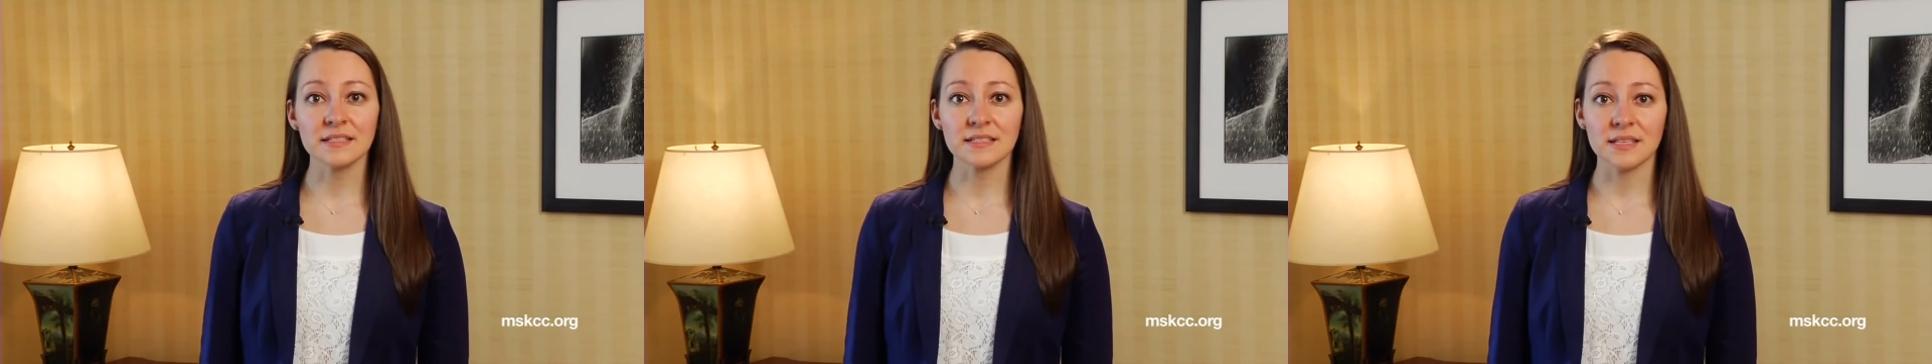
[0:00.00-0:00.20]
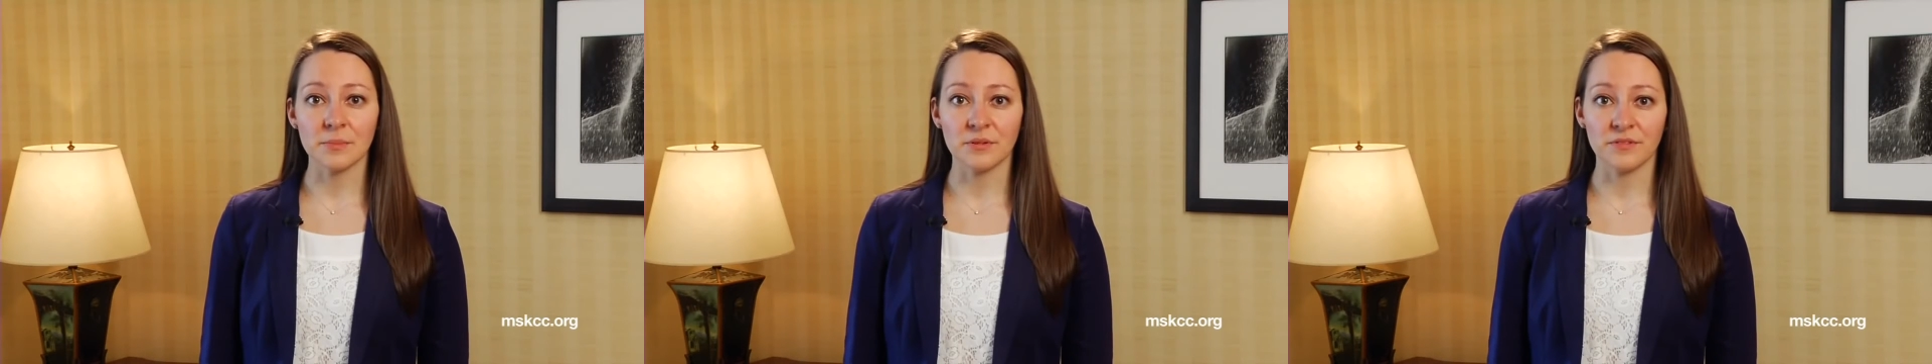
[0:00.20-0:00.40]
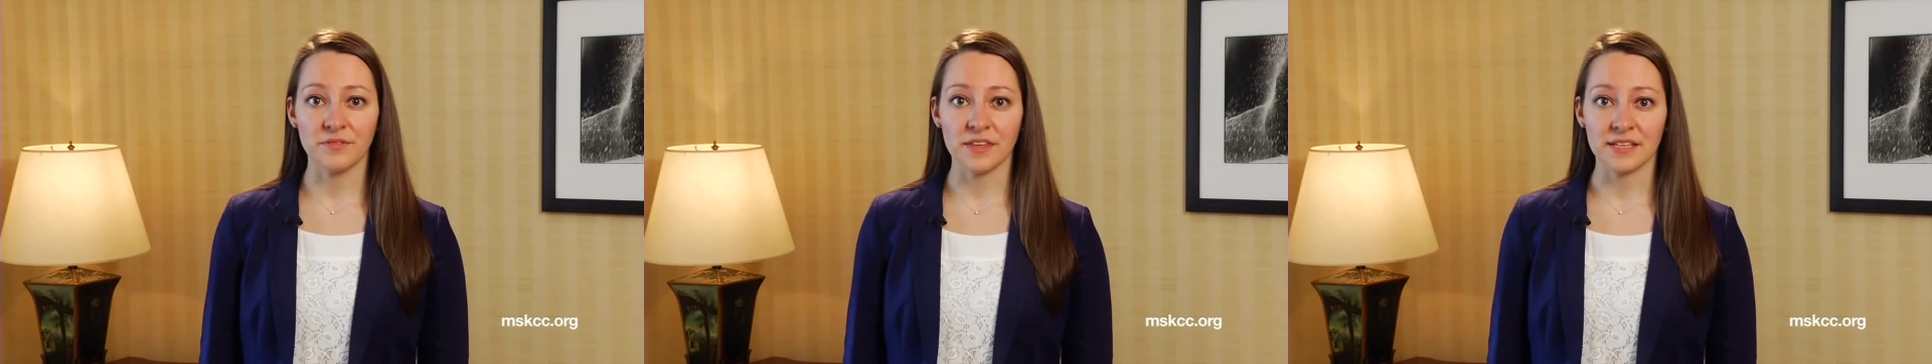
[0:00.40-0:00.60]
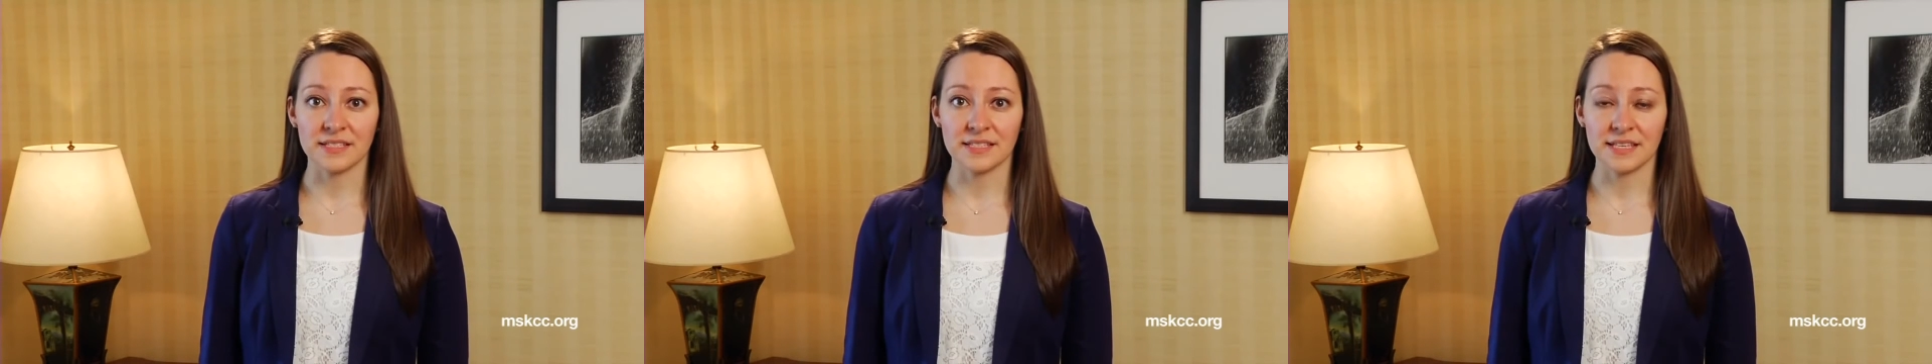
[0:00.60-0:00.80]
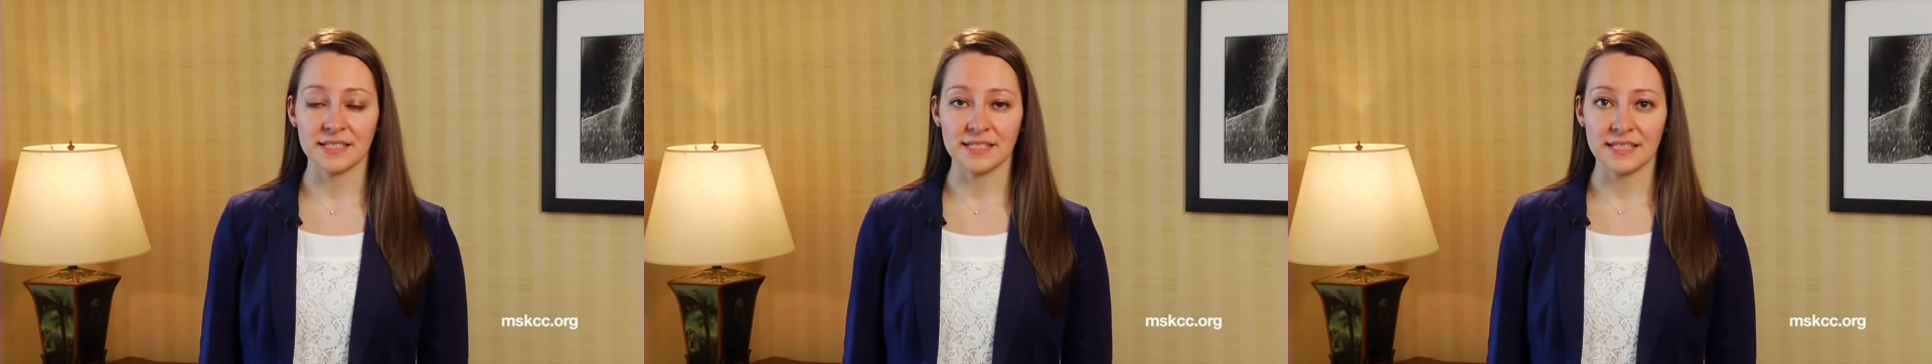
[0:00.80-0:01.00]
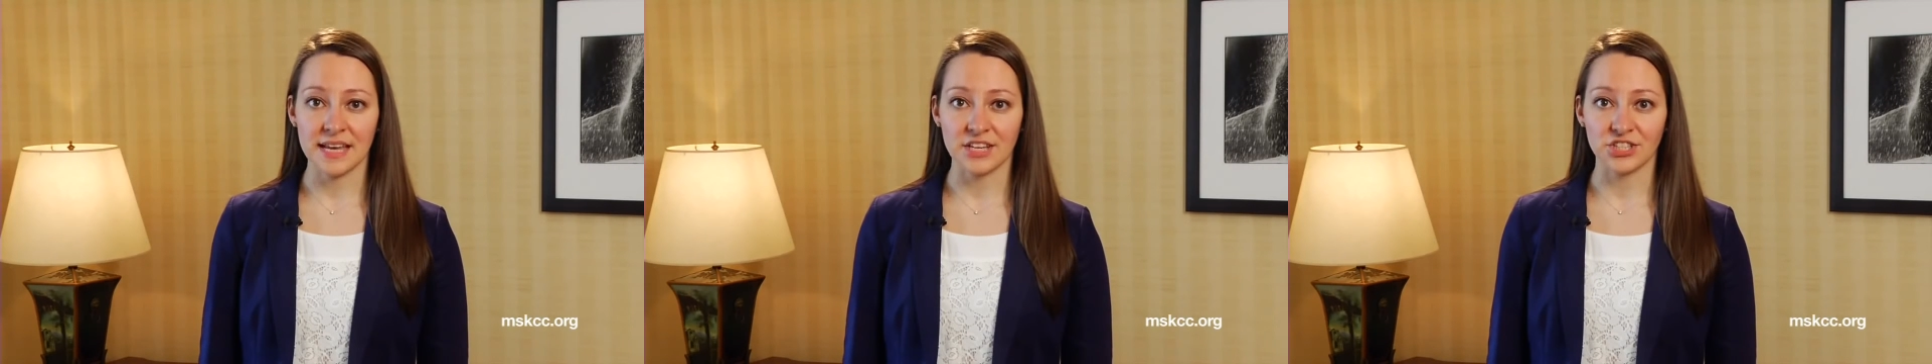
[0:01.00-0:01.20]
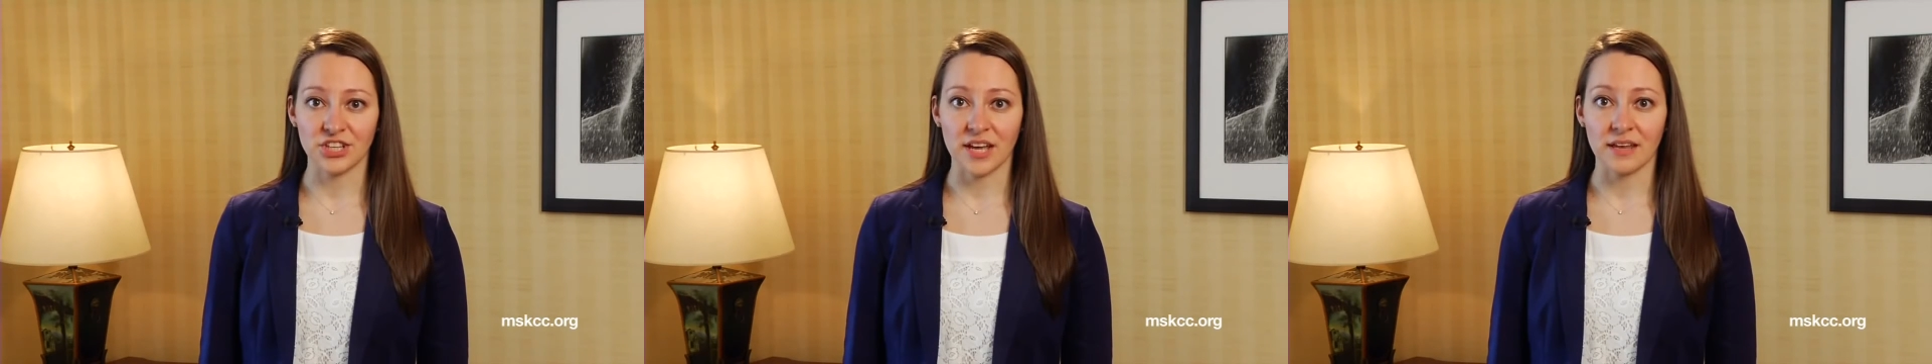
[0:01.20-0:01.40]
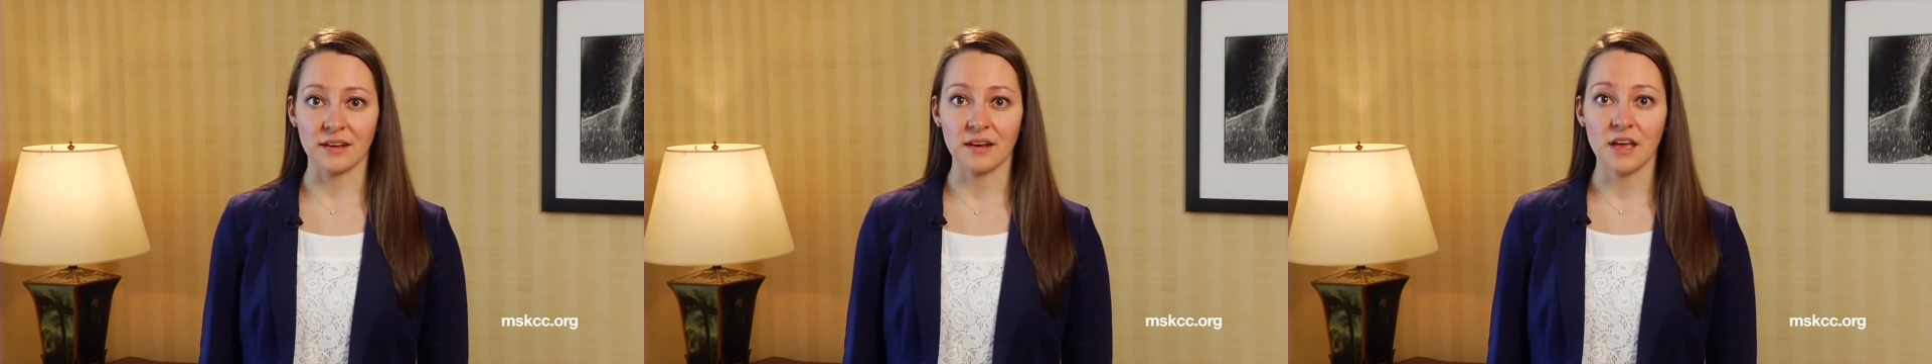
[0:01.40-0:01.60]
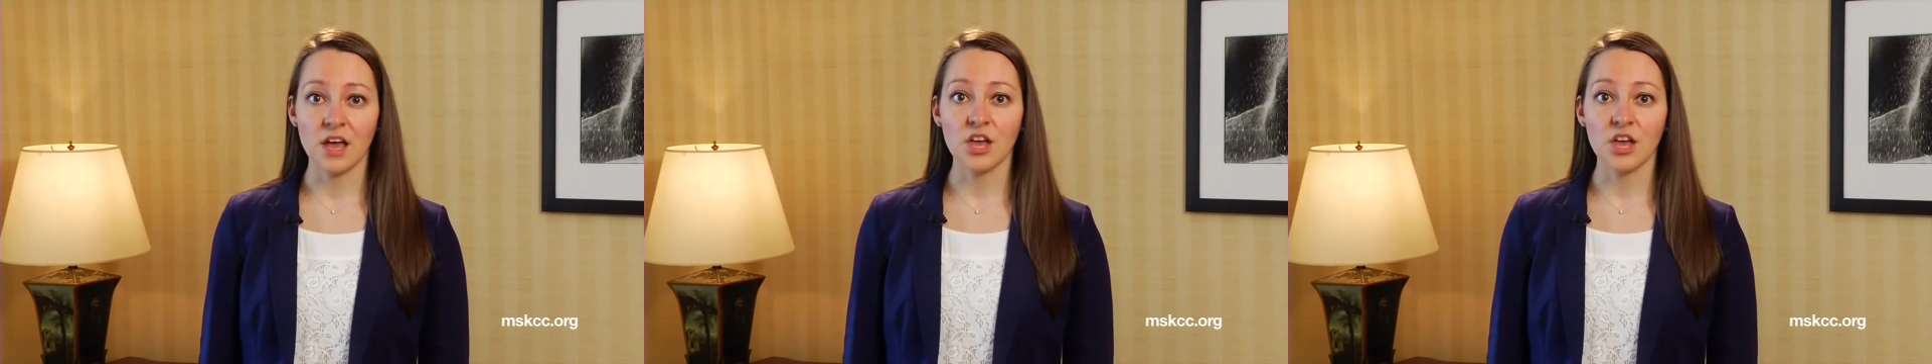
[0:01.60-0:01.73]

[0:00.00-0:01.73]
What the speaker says: some of this sensation,